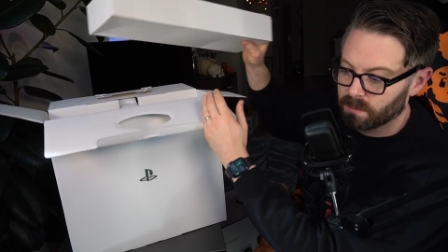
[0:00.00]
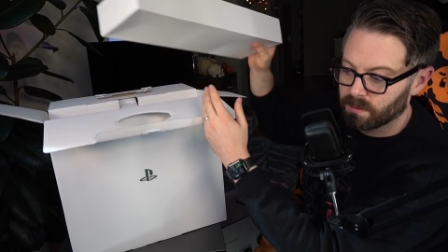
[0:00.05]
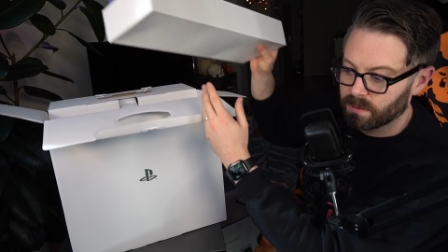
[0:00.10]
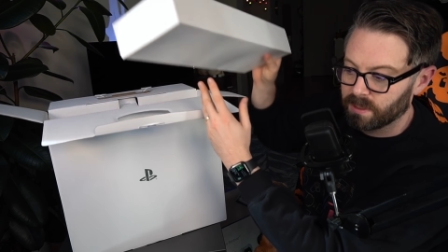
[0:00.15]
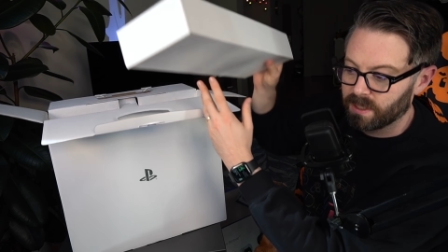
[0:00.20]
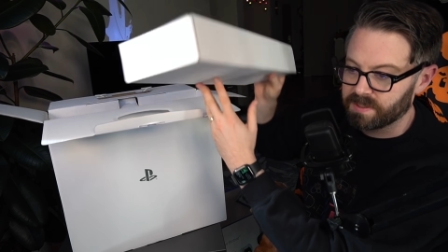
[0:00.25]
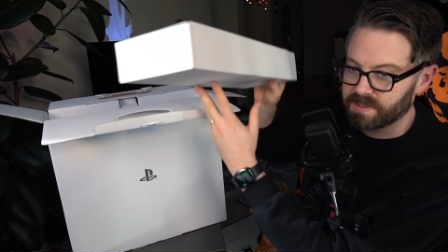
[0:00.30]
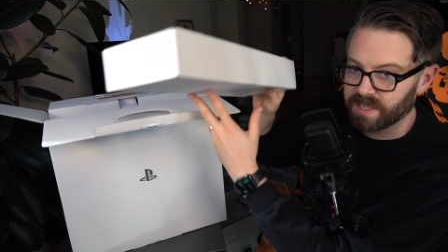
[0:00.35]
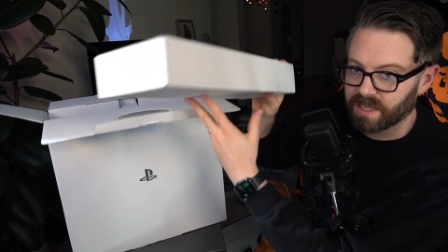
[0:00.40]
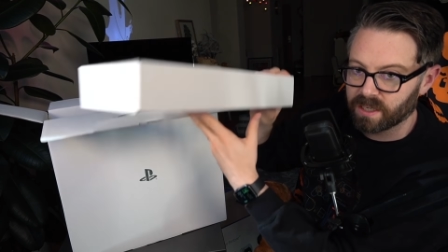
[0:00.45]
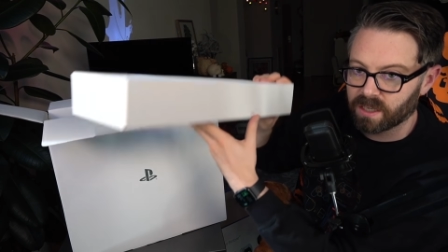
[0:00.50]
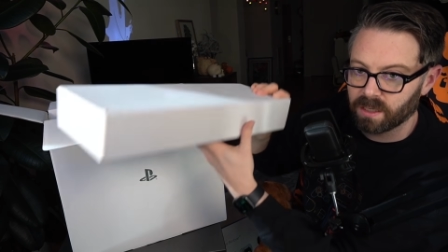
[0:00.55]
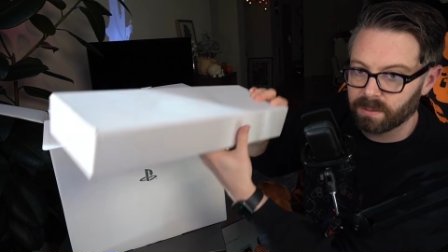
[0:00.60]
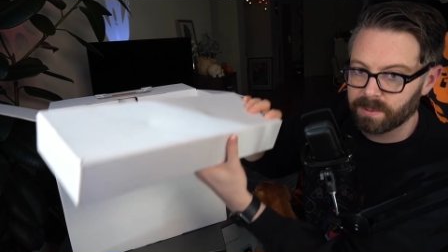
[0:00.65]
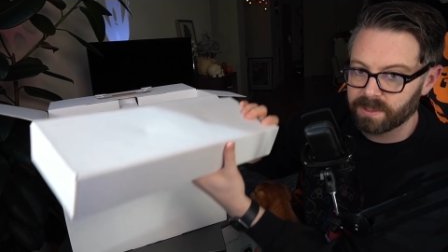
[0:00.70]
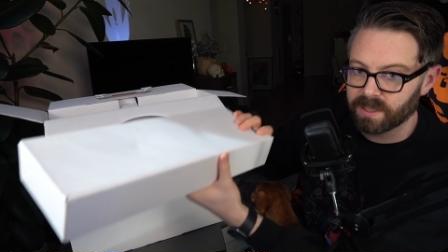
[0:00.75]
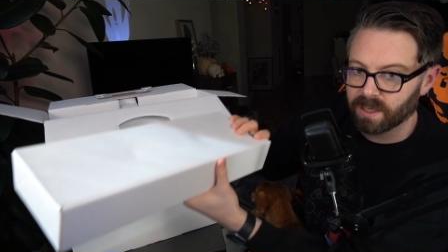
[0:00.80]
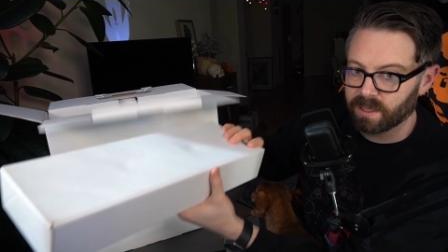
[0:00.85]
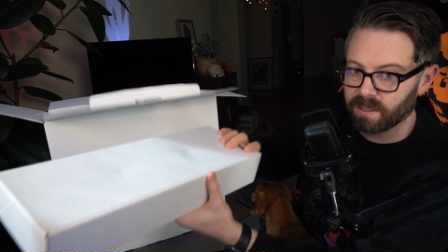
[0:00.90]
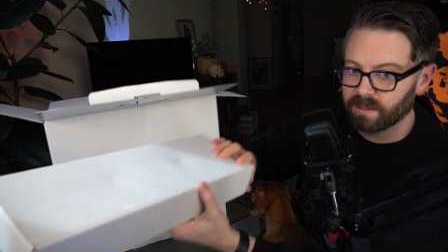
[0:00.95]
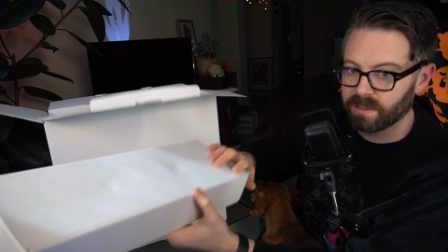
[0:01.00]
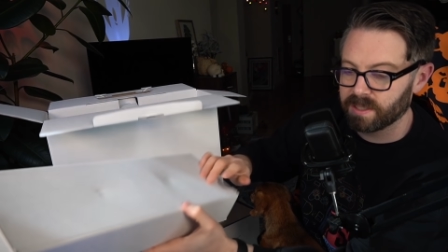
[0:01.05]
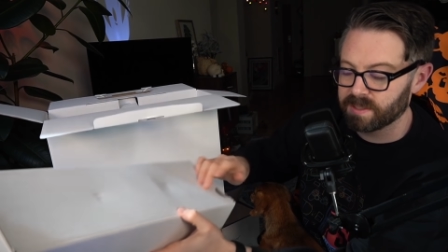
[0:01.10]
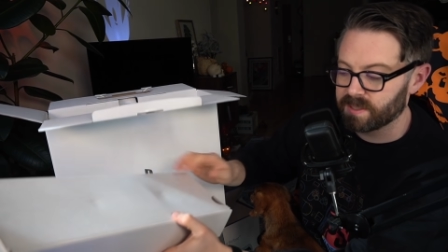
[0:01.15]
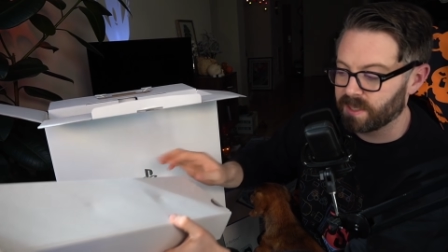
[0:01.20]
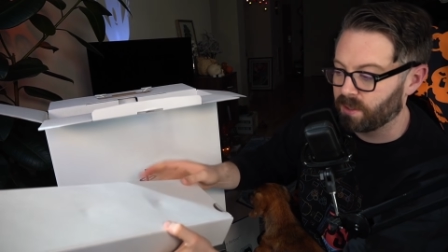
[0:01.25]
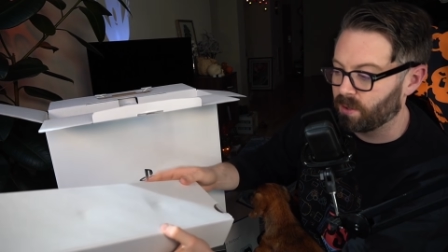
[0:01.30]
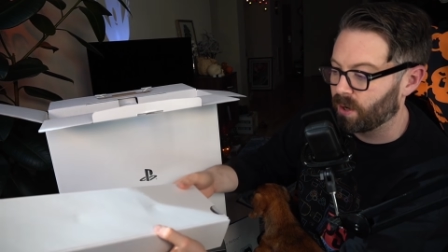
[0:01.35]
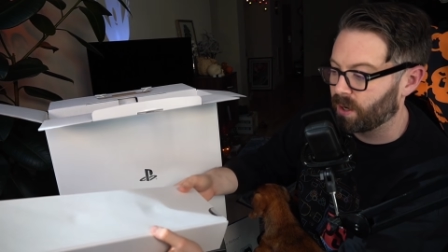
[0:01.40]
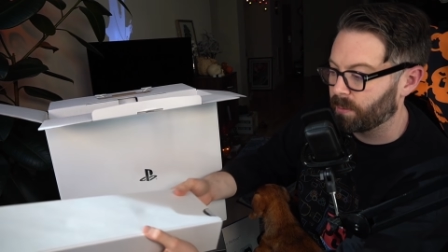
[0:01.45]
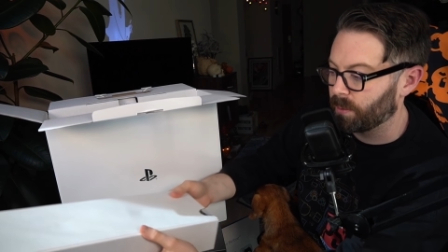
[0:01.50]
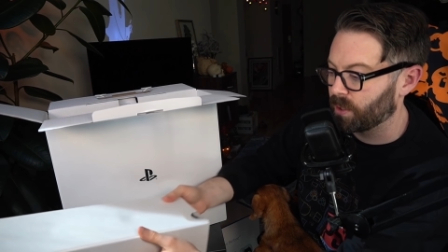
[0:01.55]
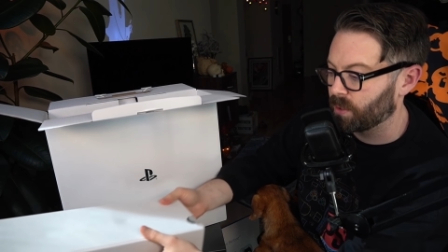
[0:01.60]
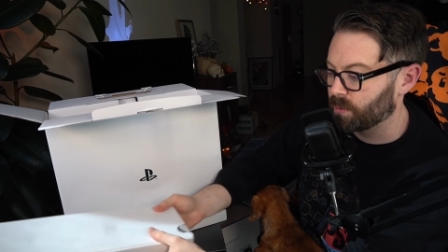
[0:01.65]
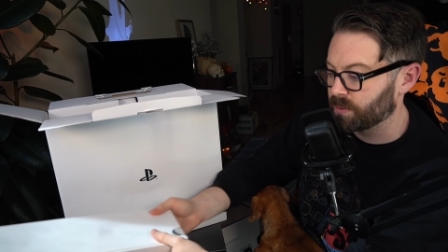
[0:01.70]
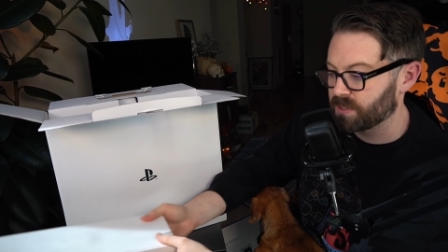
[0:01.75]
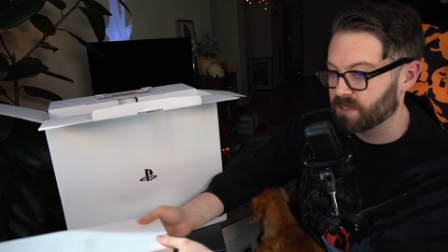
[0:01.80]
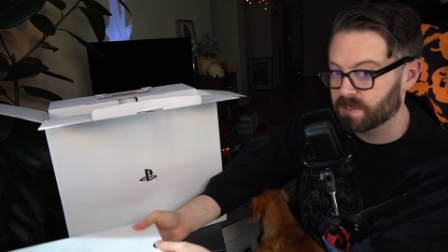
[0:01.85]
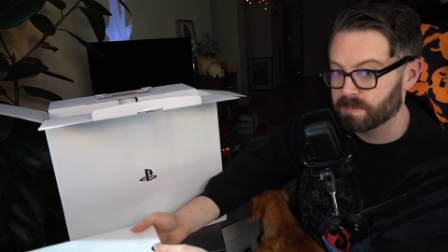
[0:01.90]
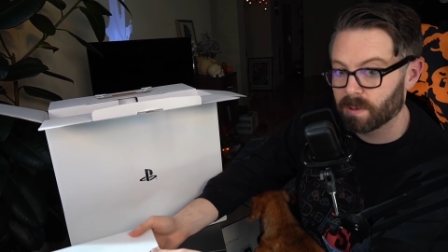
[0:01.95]
They said it couldn't be done. They said Greg Miller
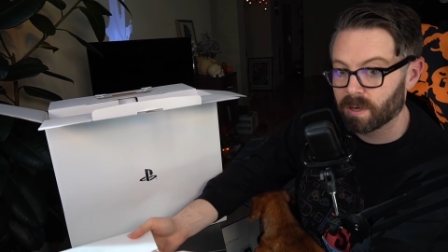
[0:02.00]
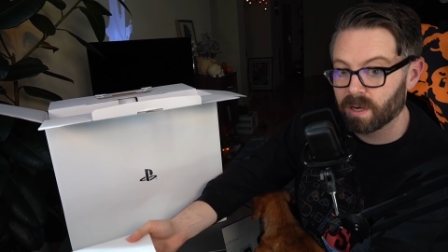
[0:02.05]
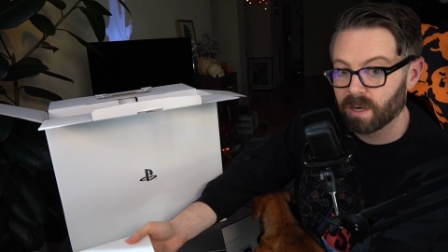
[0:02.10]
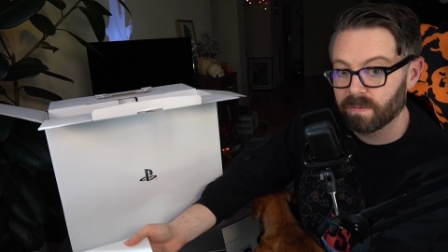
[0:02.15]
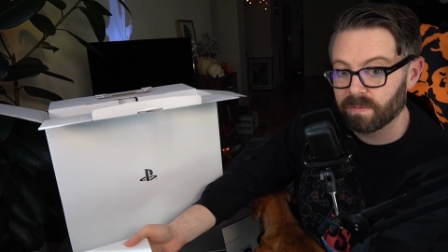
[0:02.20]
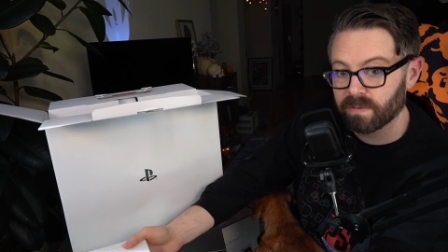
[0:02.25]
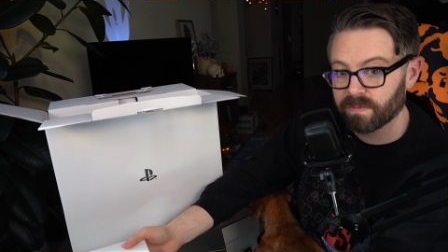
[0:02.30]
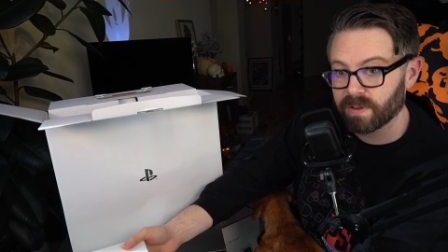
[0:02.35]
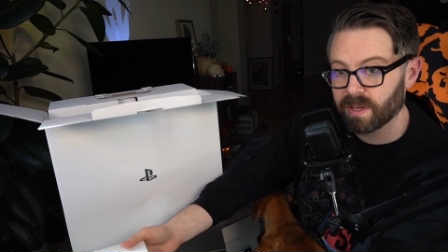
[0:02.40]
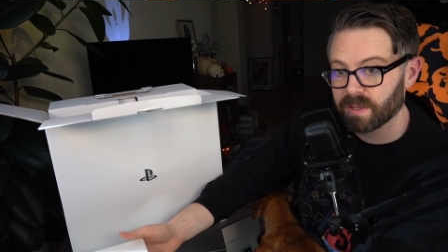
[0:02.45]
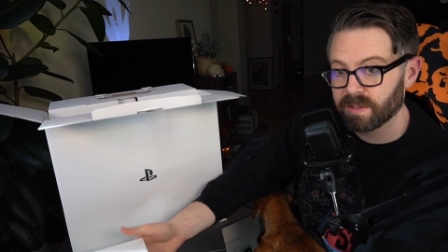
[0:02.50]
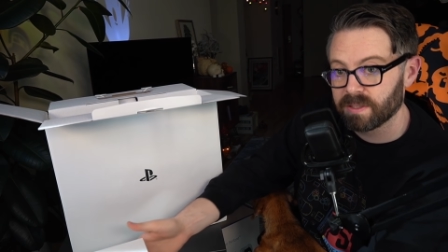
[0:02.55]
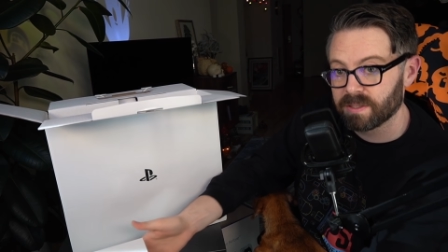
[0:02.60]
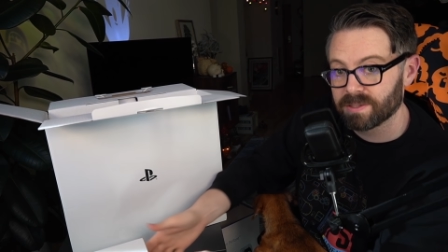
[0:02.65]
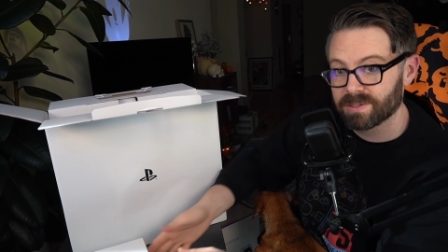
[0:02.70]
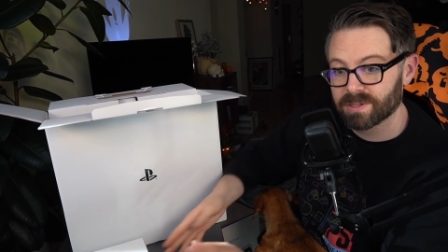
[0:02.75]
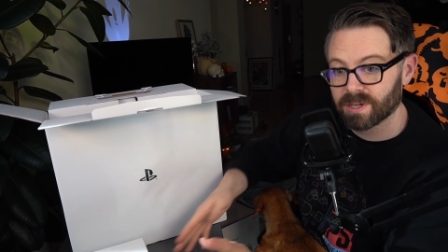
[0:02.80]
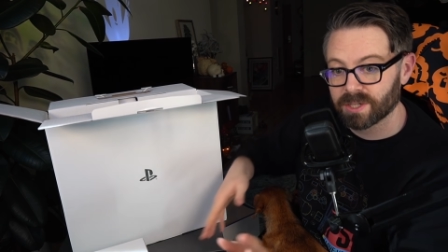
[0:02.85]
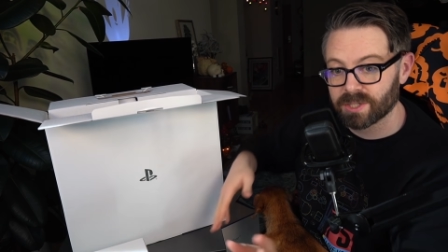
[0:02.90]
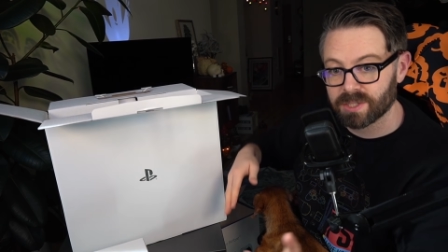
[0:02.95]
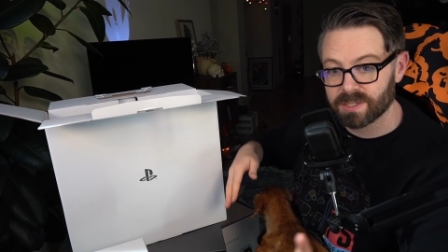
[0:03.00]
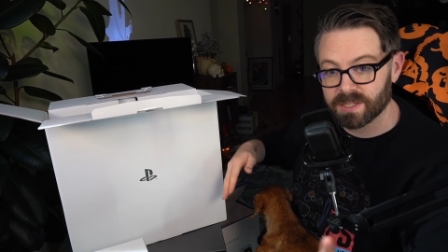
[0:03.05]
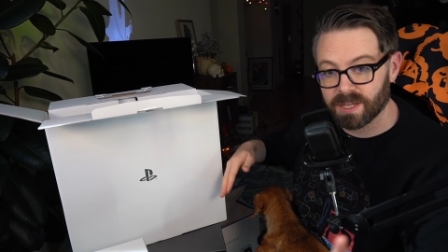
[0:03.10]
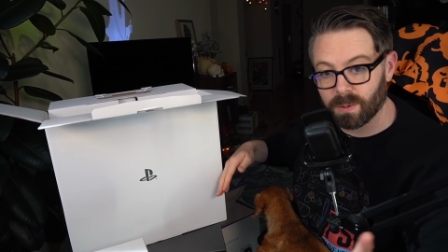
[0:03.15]
wasn't smart enough to follow these instructions.